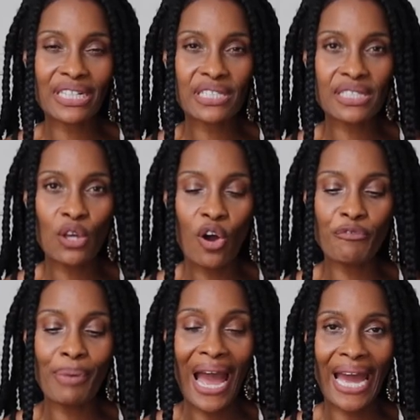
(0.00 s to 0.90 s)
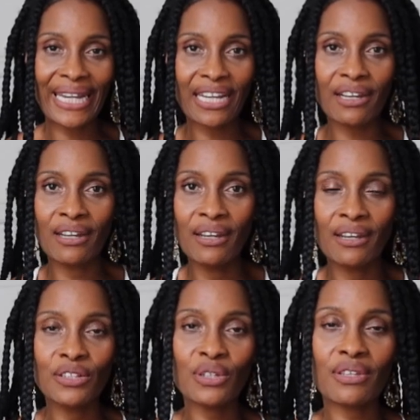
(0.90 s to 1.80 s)
a soft padding
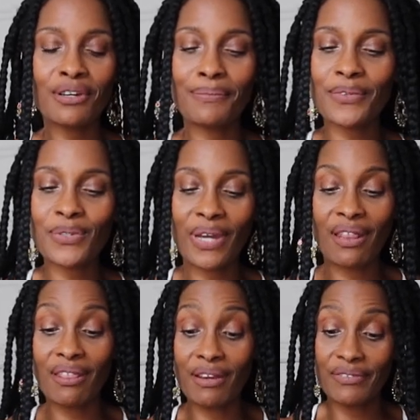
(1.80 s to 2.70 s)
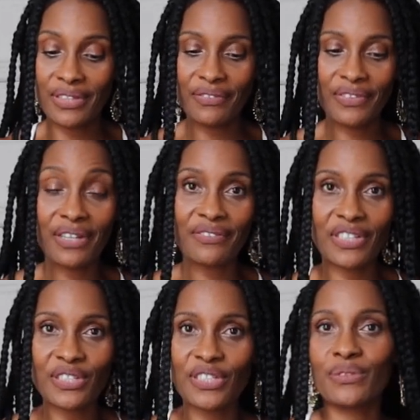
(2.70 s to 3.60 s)
to them so I love love love
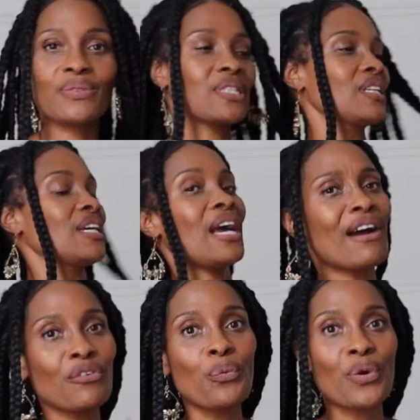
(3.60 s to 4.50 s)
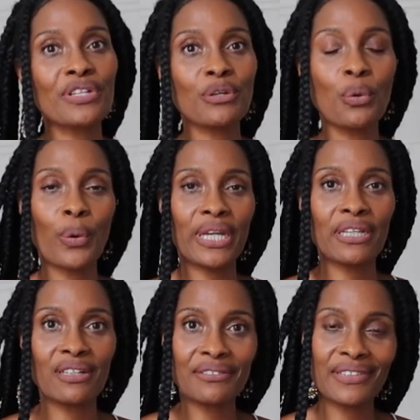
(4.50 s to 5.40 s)
these shoes haven't worn them quite
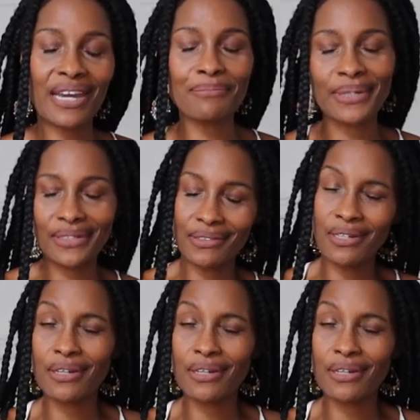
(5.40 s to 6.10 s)
enough yet but